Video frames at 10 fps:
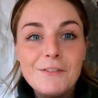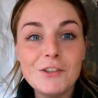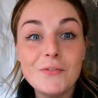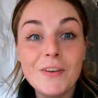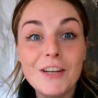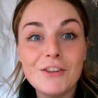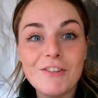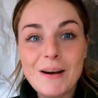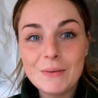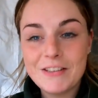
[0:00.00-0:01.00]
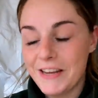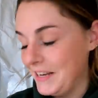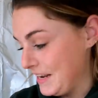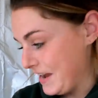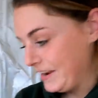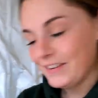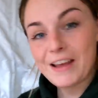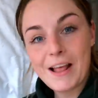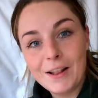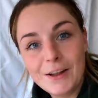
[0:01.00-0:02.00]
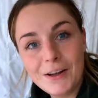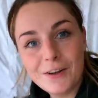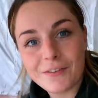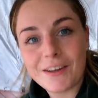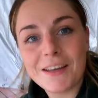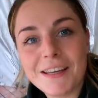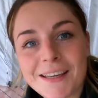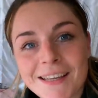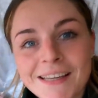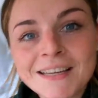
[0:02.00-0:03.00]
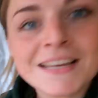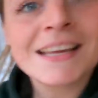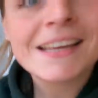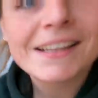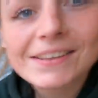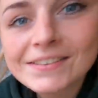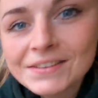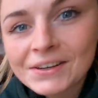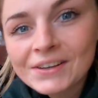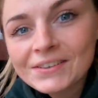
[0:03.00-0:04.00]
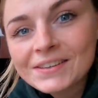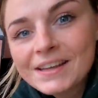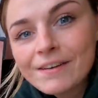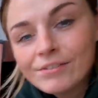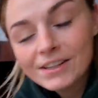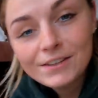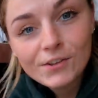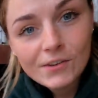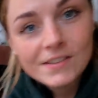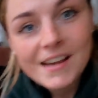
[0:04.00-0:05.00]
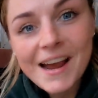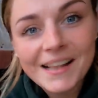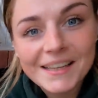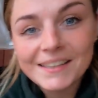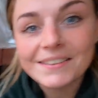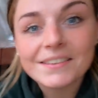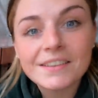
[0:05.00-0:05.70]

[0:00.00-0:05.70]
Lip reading: Just finished grouting and I love it. It looks so good. I've really enjoyed tiling.